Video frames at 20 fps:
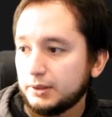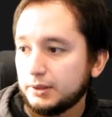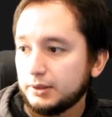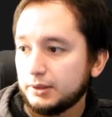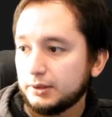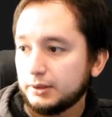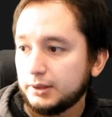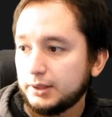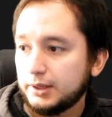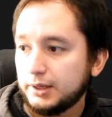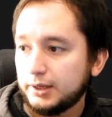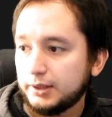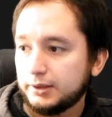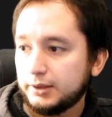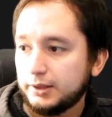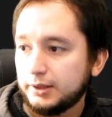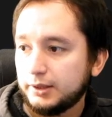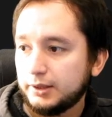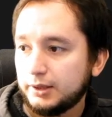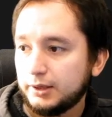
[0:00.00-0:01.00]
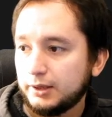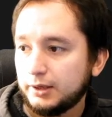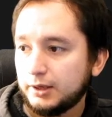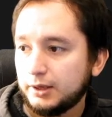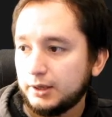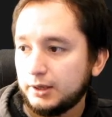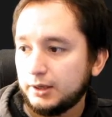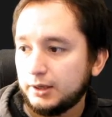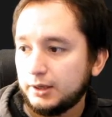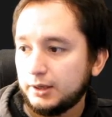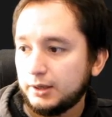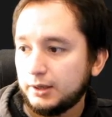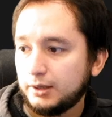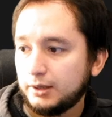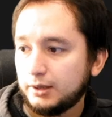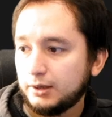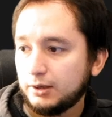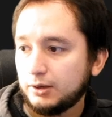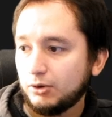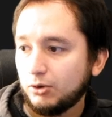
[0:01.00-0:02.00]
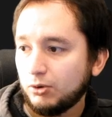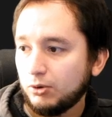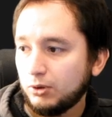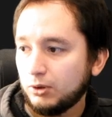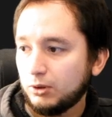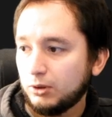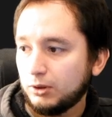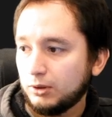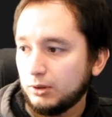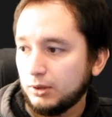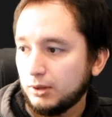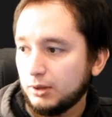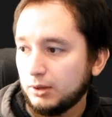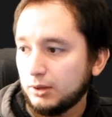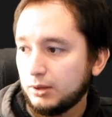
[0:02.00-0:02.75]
get all